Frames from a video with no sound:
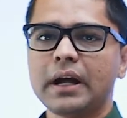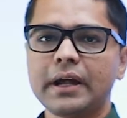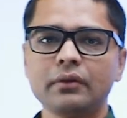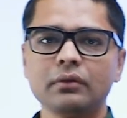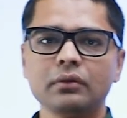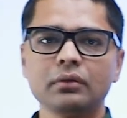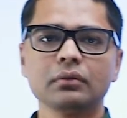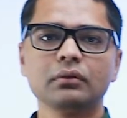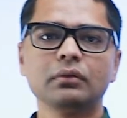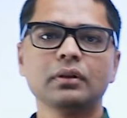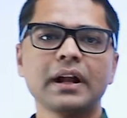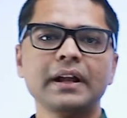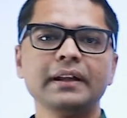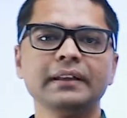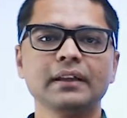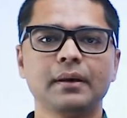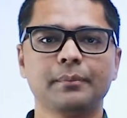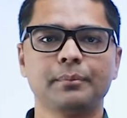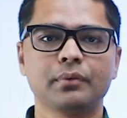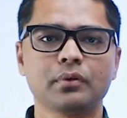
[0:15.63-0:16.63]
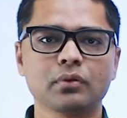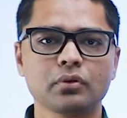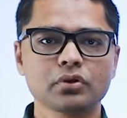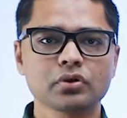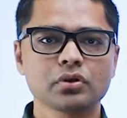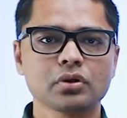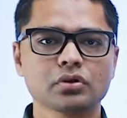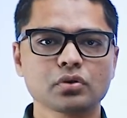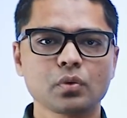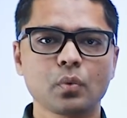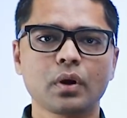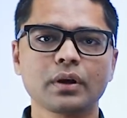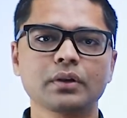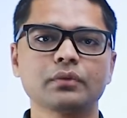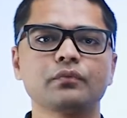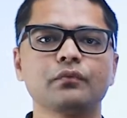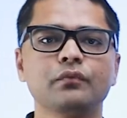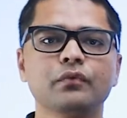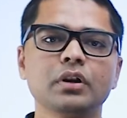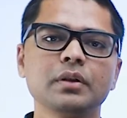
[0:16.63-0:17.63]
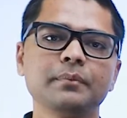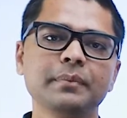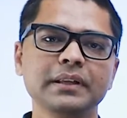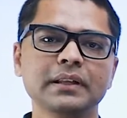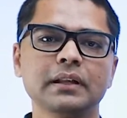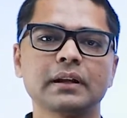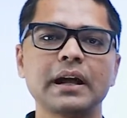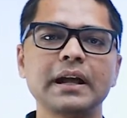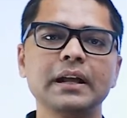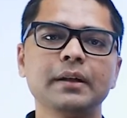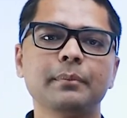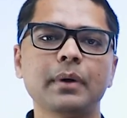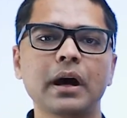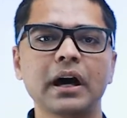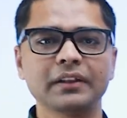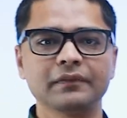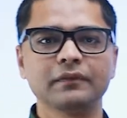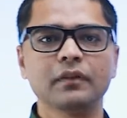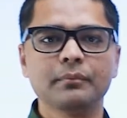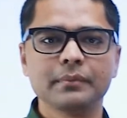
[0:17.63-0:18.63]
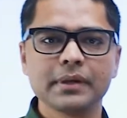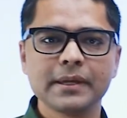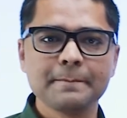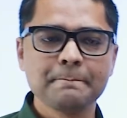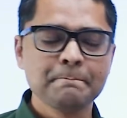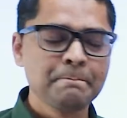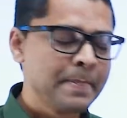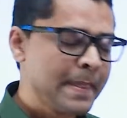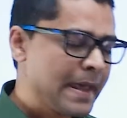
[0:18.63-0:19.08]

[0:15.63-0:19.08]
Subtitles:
I don't know right approach. So what would be the right path for me?